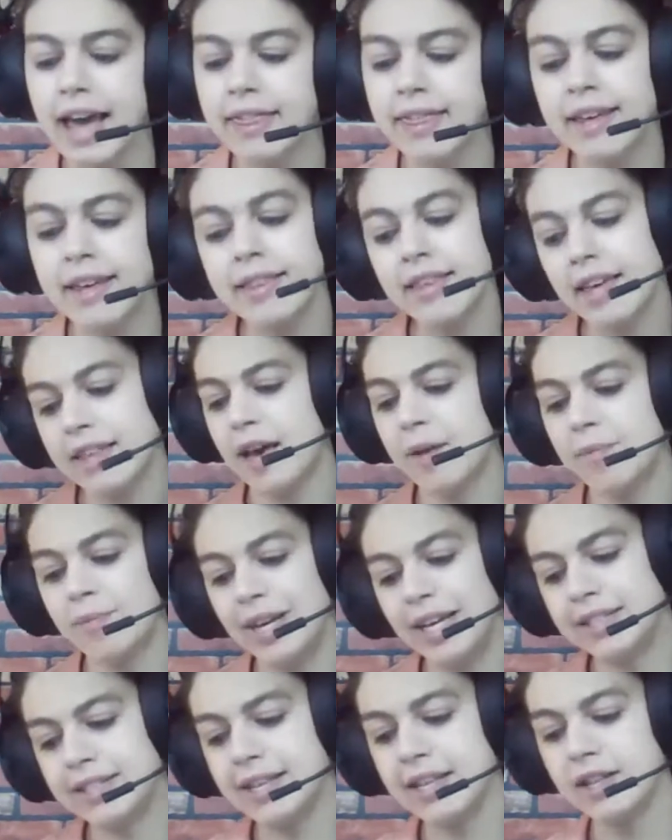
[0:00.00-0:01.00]
I think that
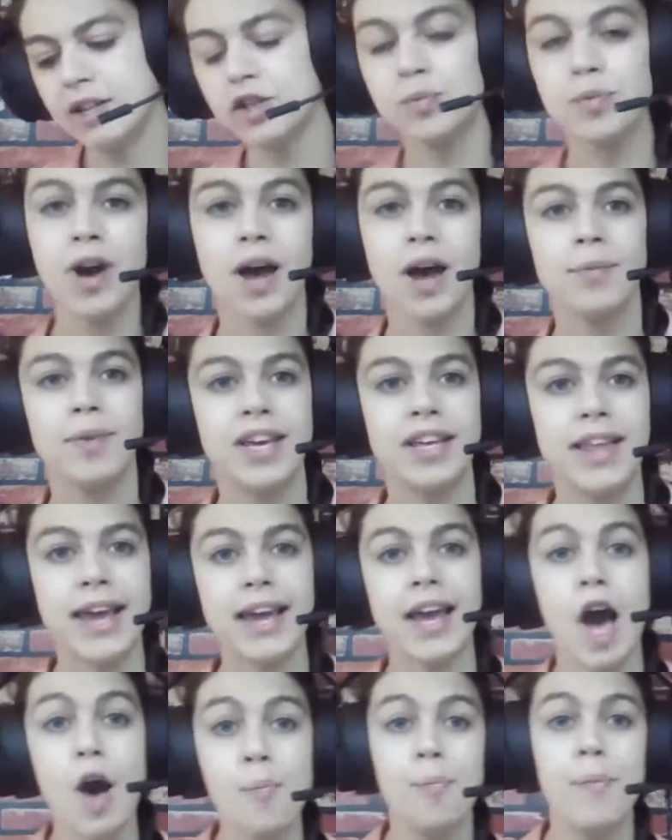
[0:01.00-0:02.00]
means that there's probably
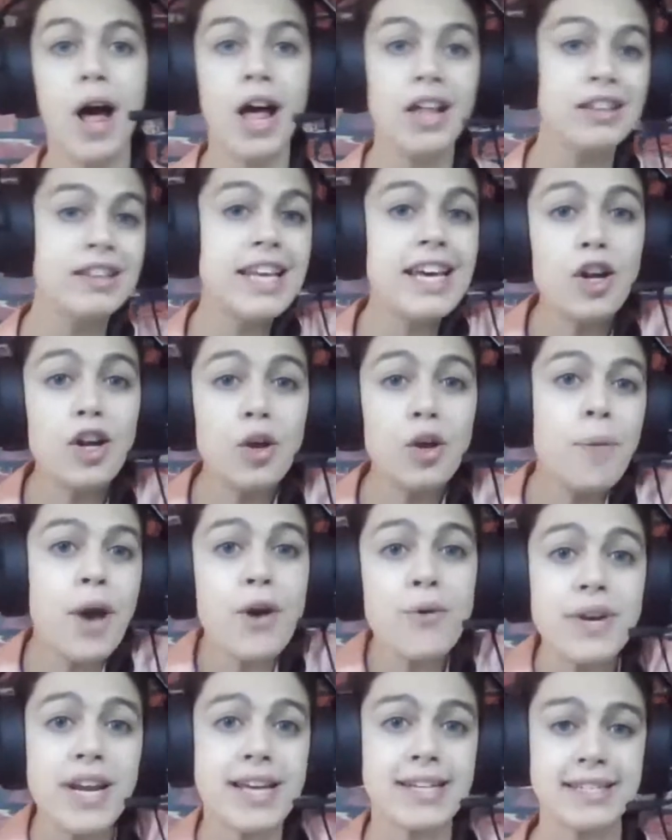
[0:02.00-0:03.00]
like a little
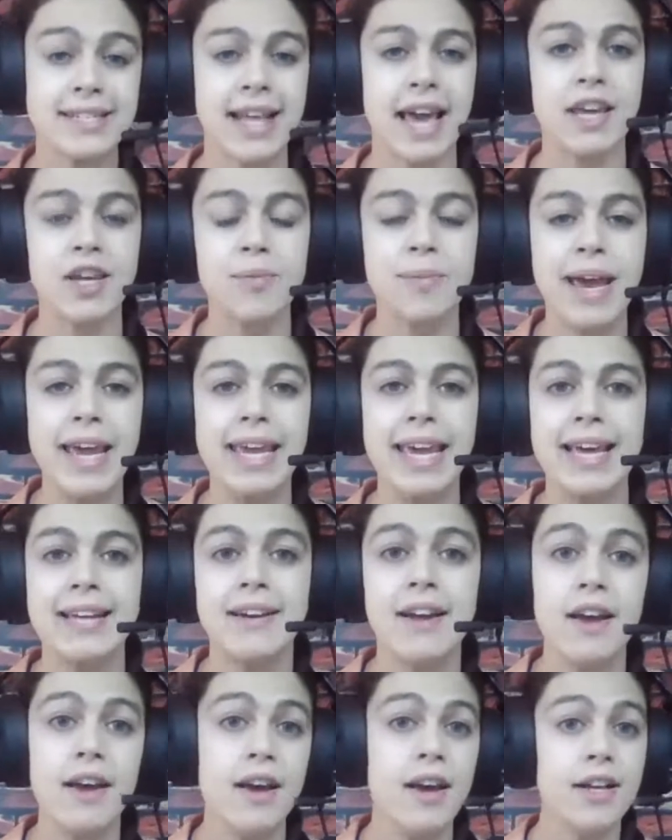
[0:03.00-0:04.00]
bonus that you might get
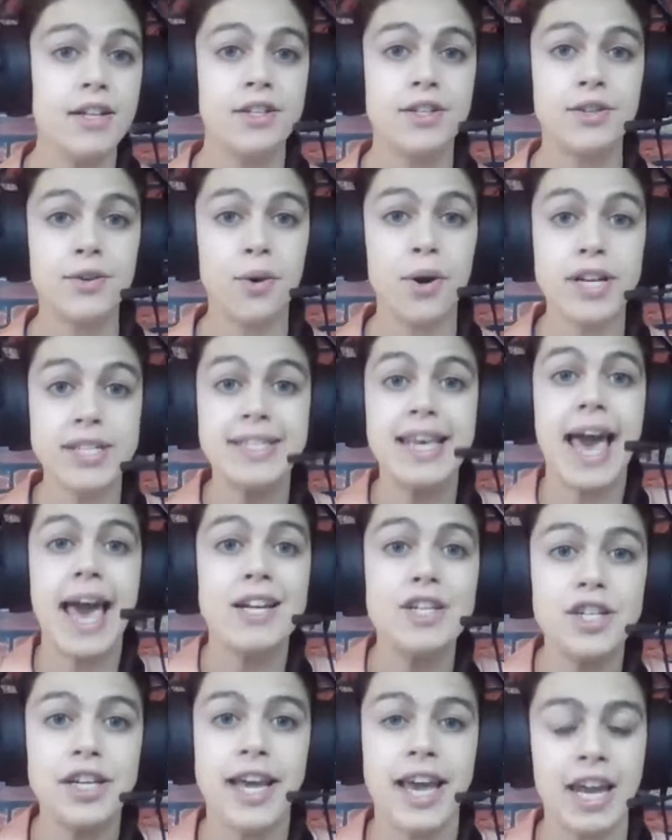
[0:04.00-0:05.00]
towards
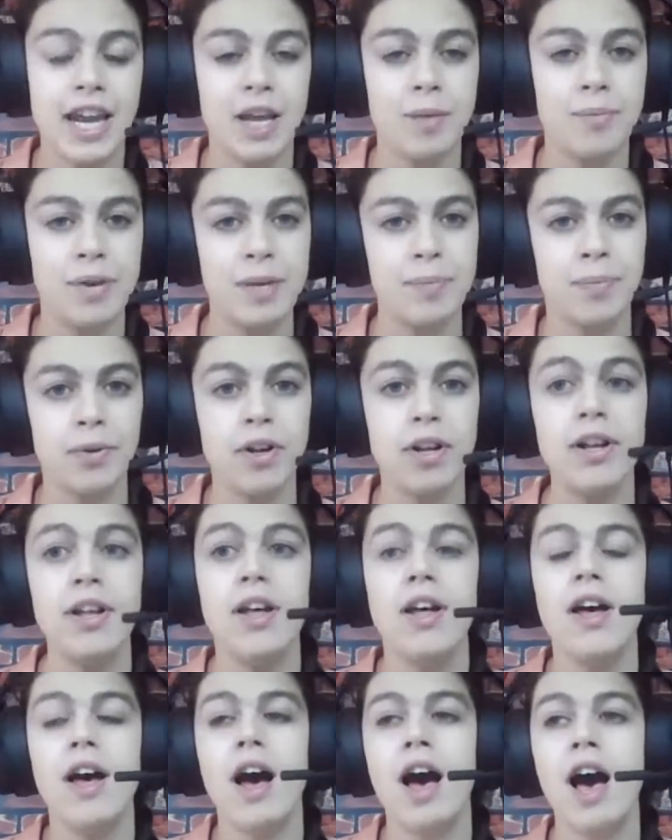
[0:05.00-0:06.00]
educating people,
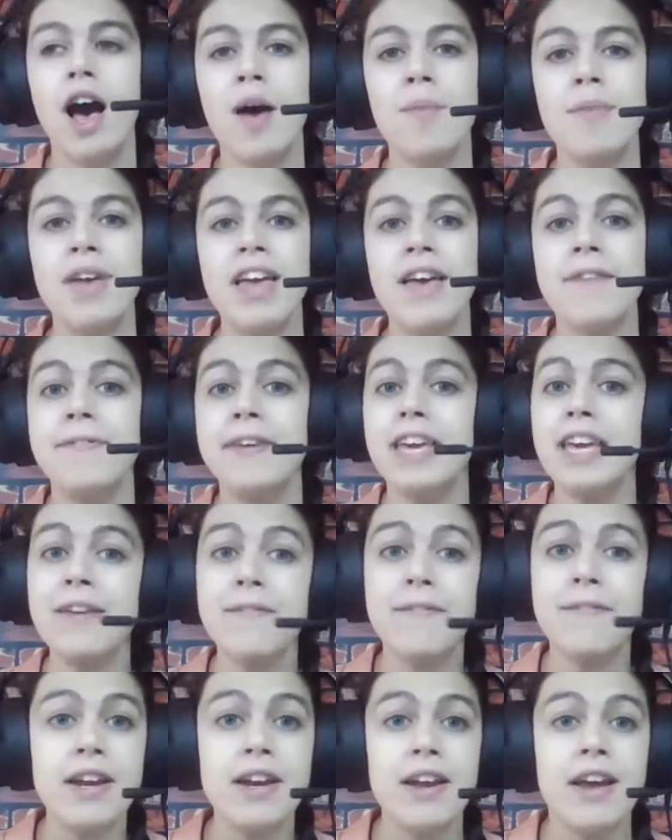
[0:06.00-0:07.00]
if
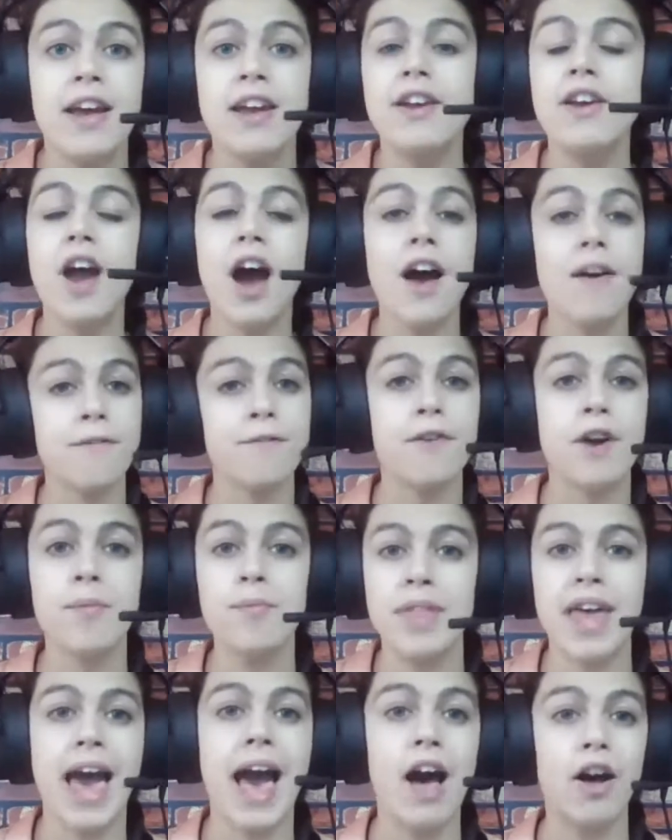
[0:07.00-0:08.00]
even not
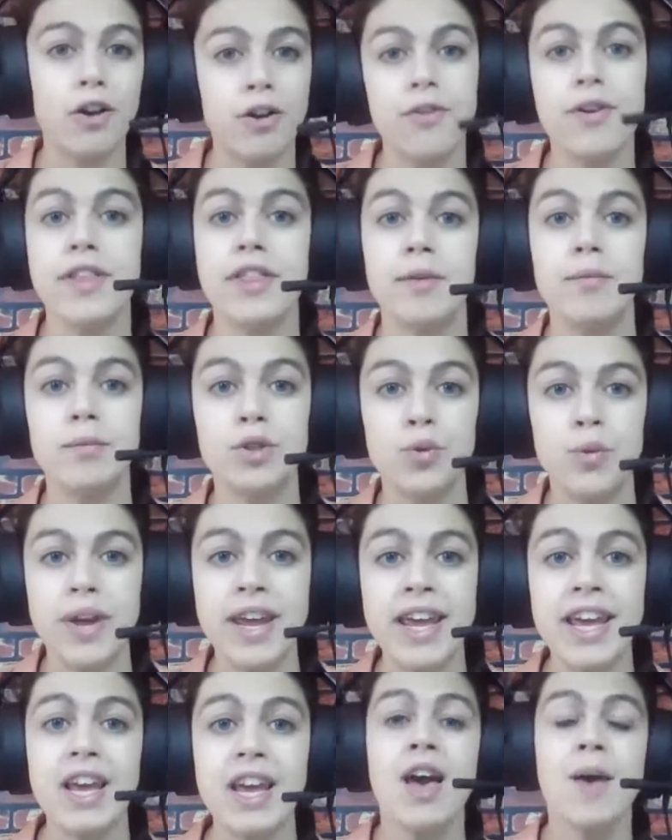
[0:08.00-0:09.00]
from the algorithm
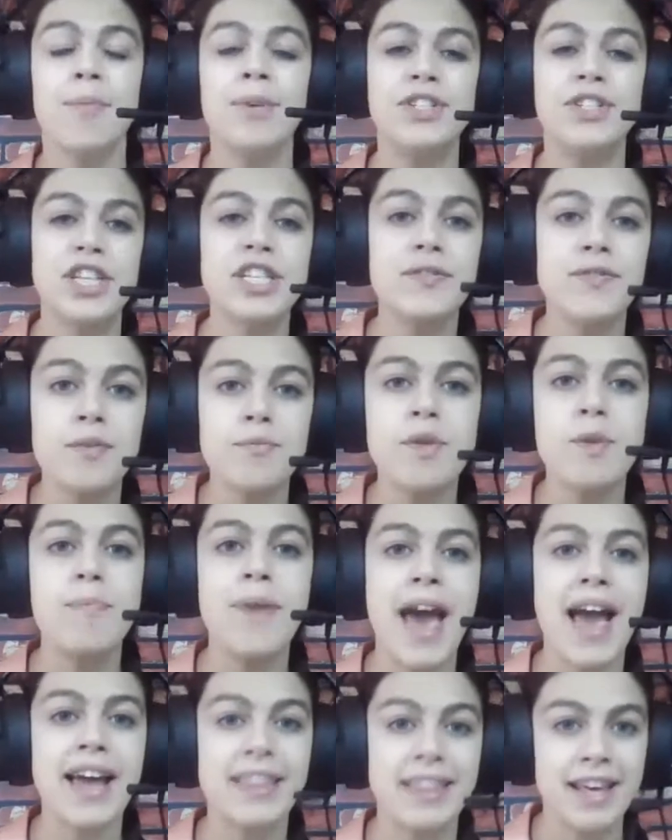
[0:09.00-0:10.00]
tweak, but just from the
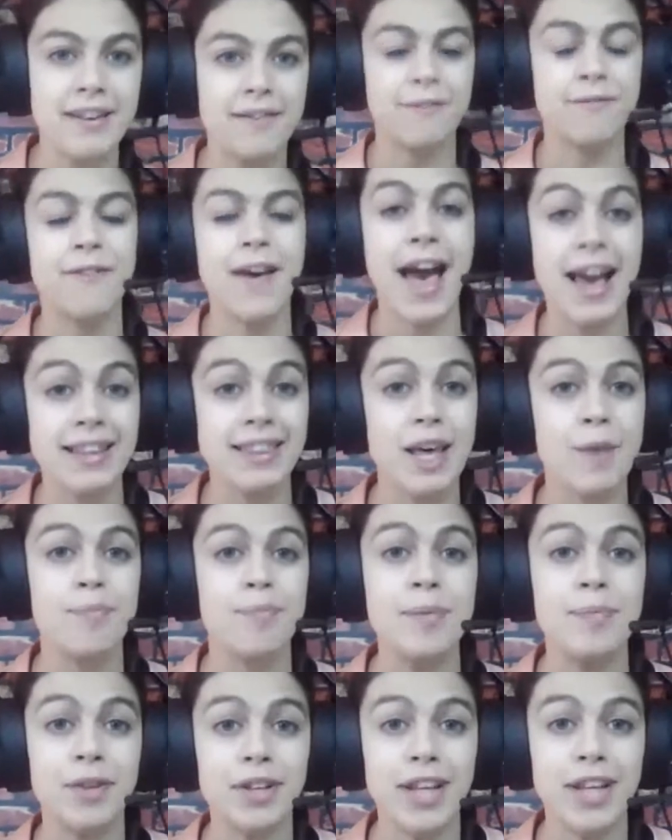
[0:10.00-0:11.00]
fact that
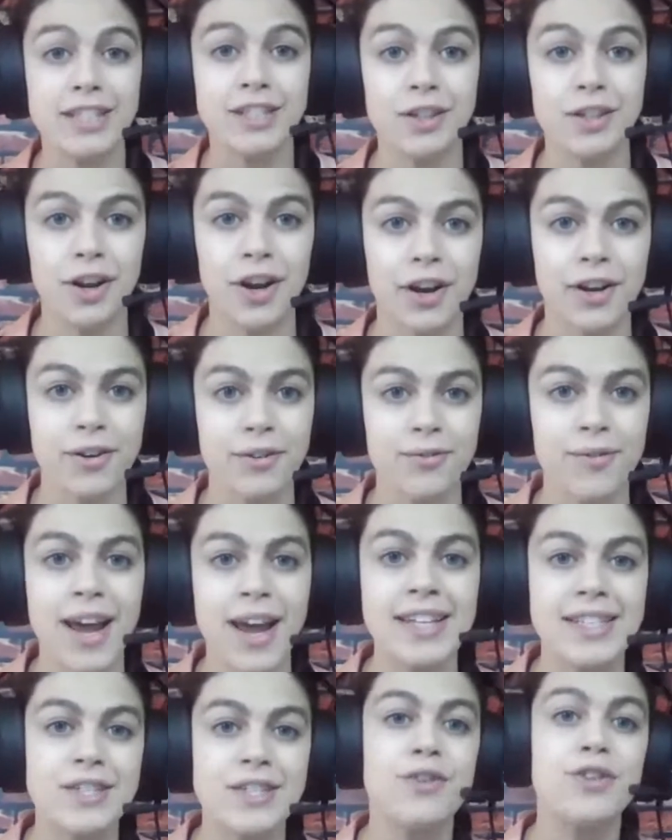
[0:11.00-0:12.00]
people like to learn,
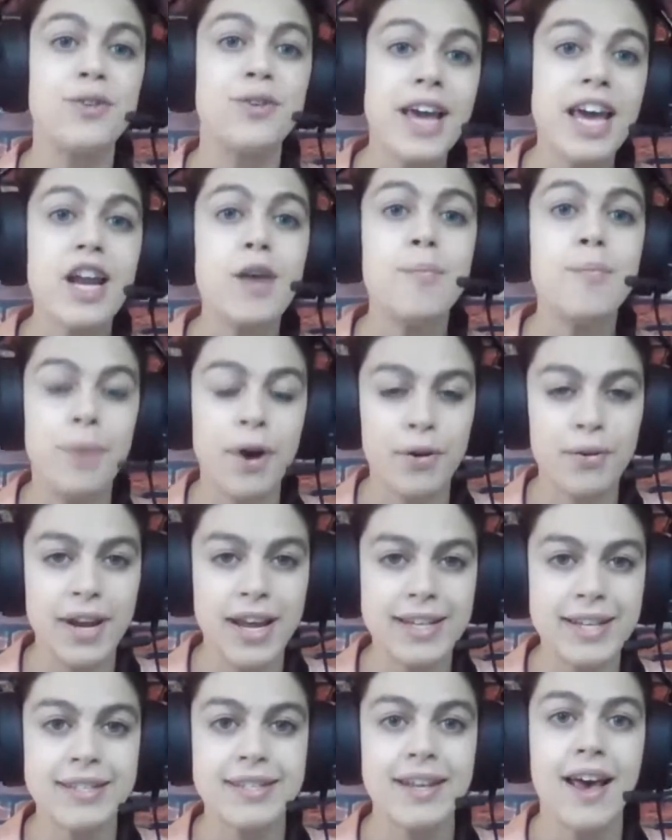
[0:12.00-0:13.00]
right? So you get a
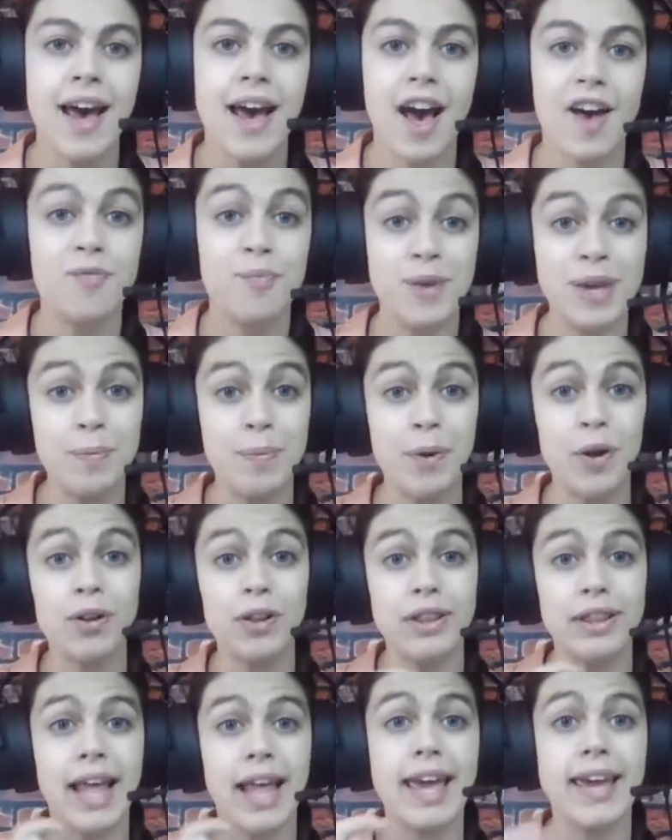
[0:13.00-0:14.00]
bonus of
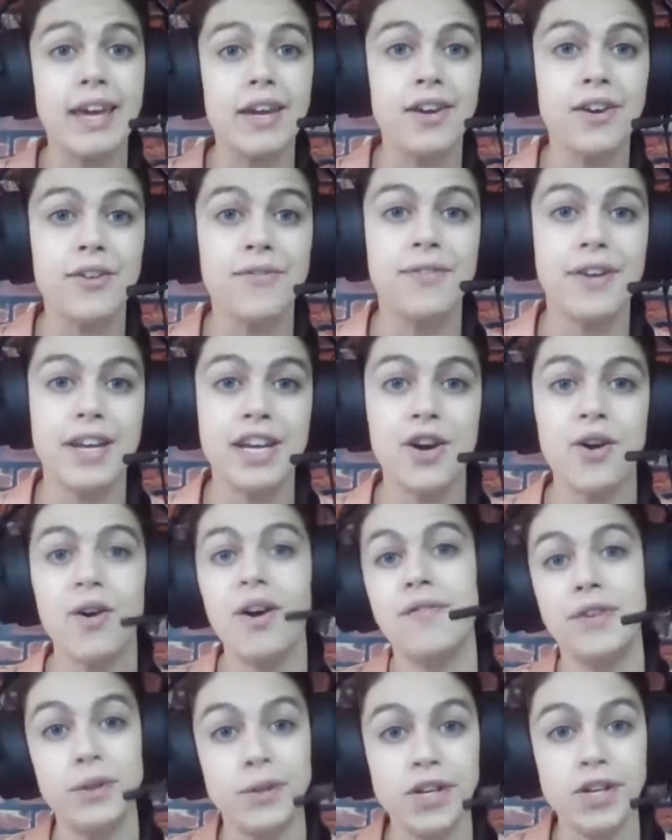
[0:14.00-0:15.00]
people liking your video
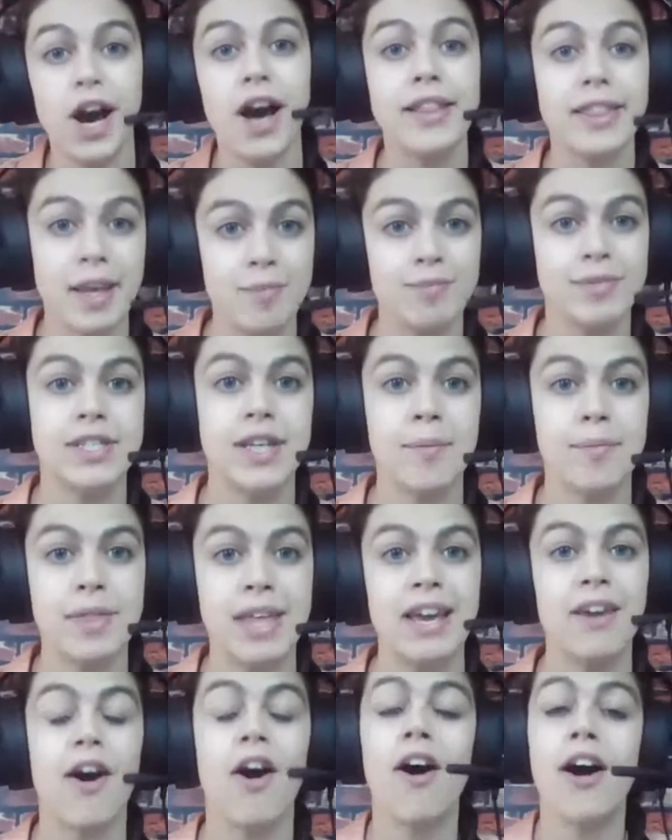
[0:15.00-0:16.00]
if you taught them
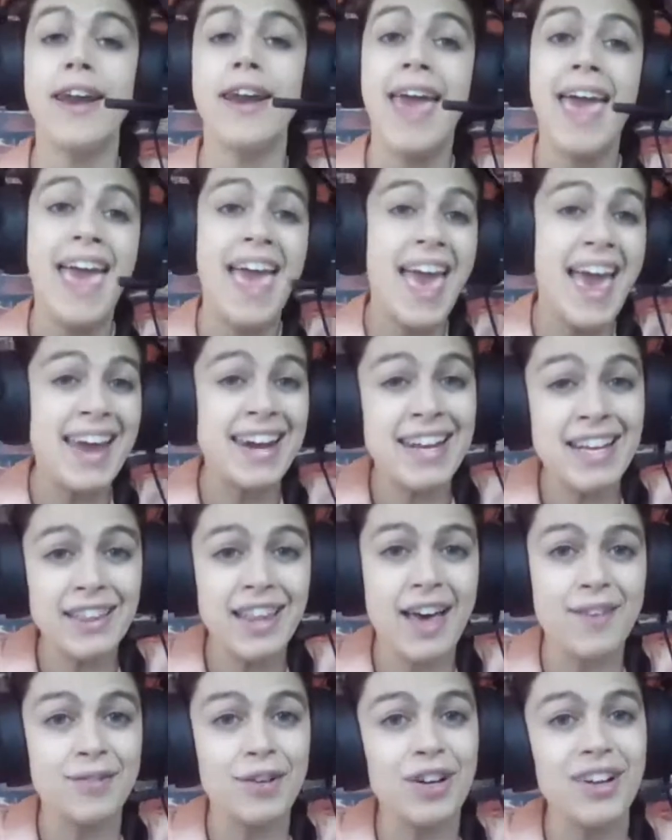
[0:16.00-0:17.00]
something on any
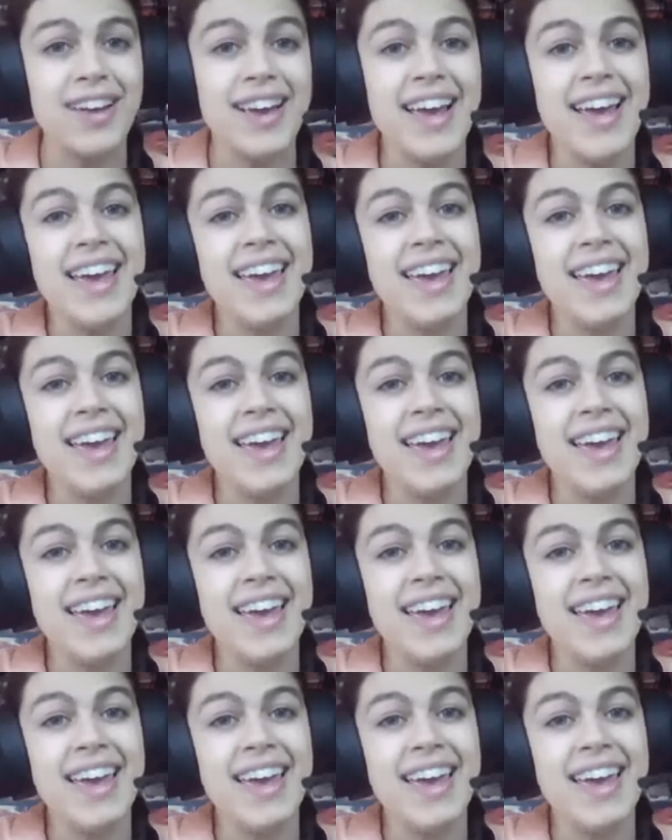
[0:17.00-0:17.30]
level.